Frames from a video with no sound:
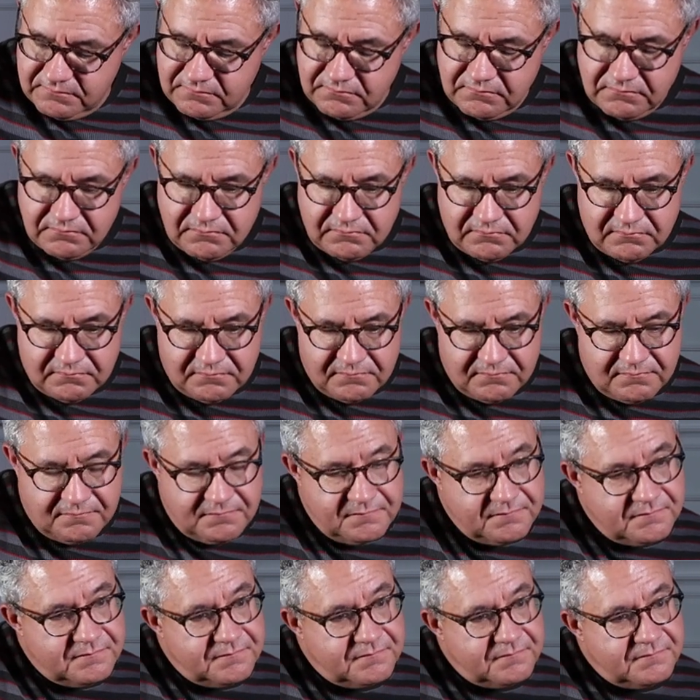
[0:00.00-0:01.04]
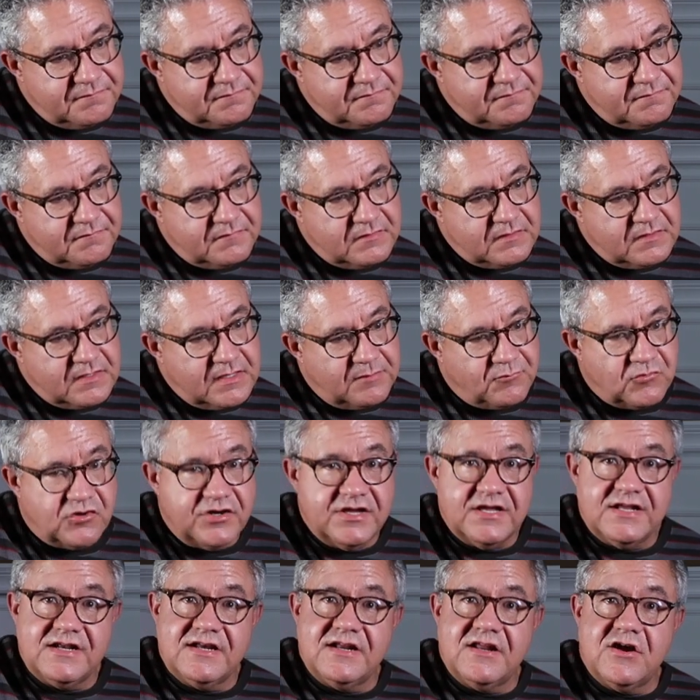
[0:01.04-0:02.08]
I'm going to
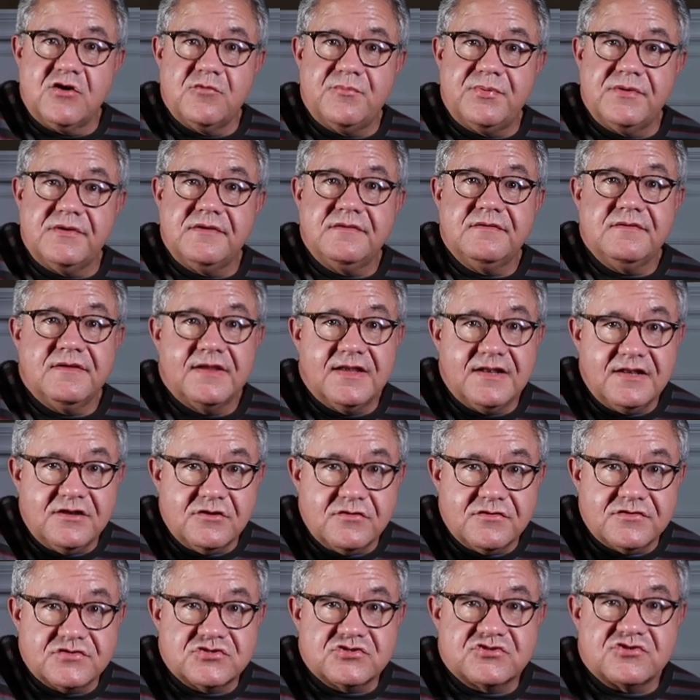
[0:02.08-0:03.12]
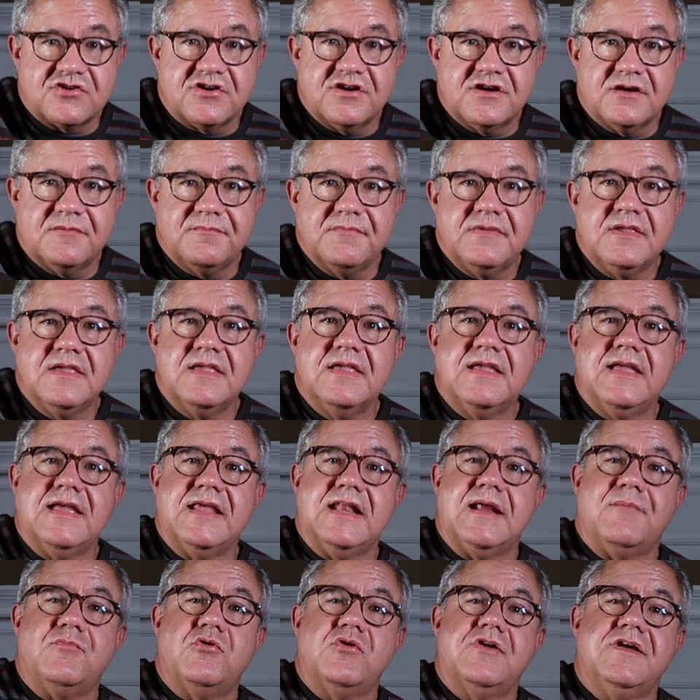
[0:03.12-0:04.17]
hit it open and do the strum.
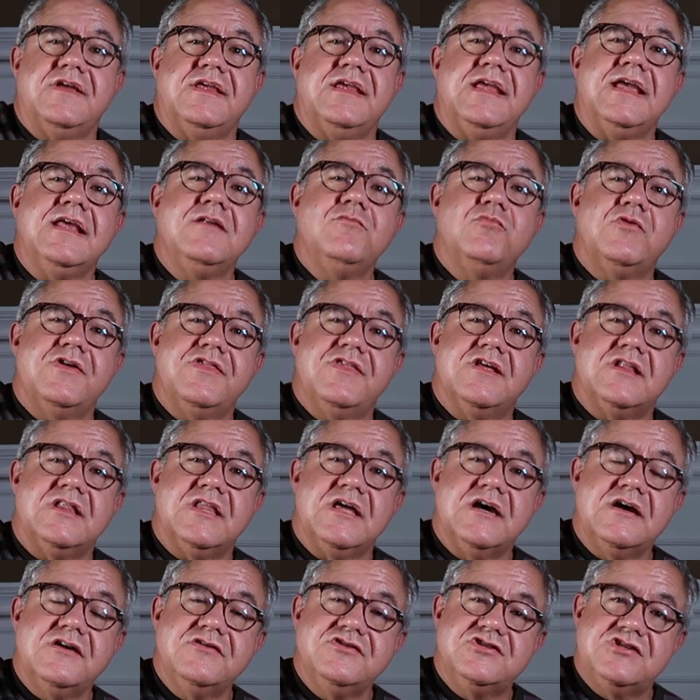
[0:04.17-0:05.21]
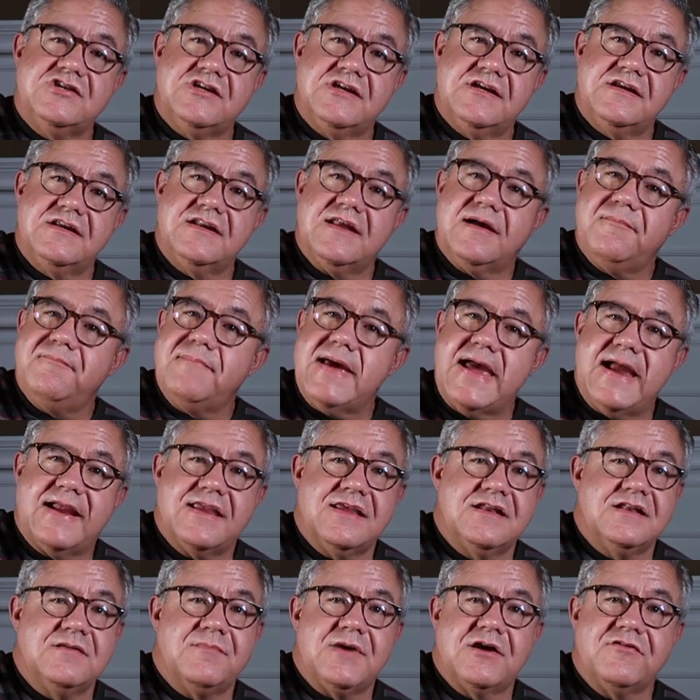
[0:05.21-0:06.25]
And I'm going to end with a low G and I'm back
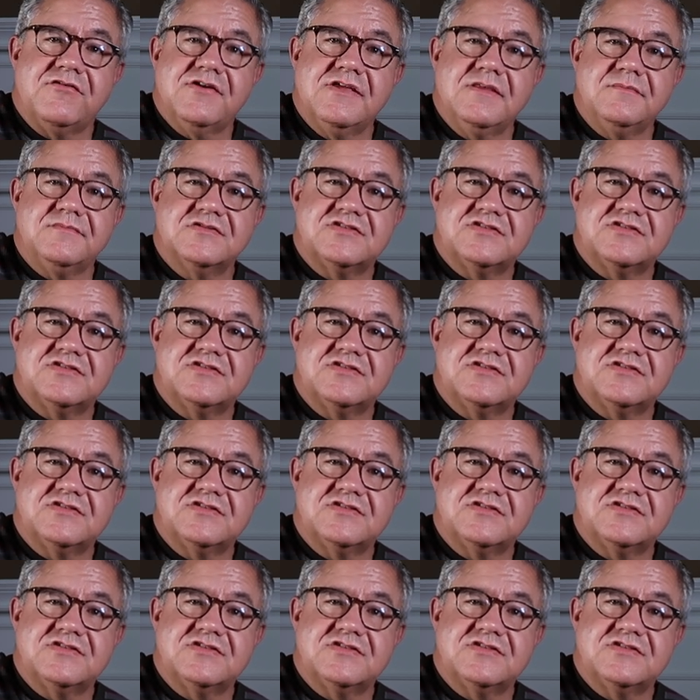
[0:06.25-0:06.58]
into my rhythm.